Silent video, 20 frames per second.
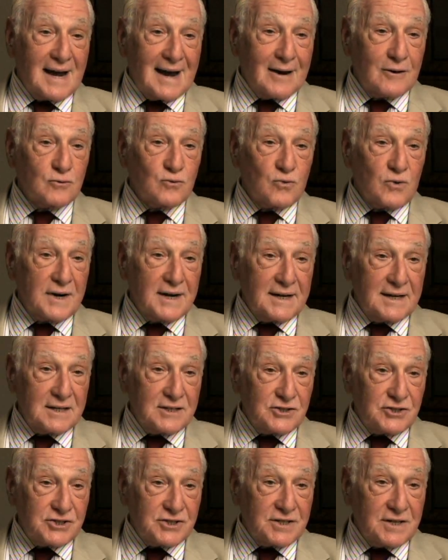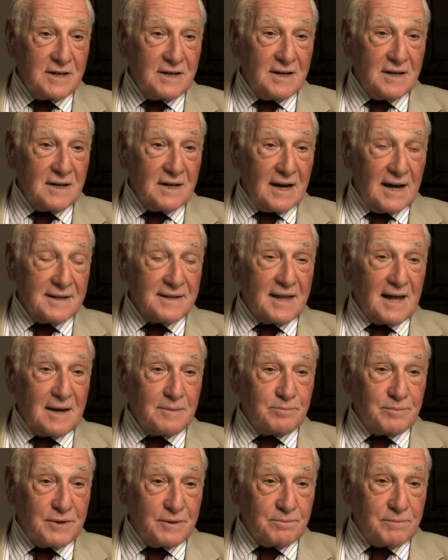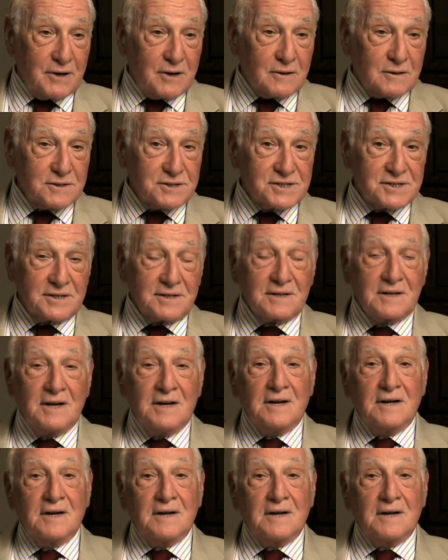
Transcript: outraged at that proposal.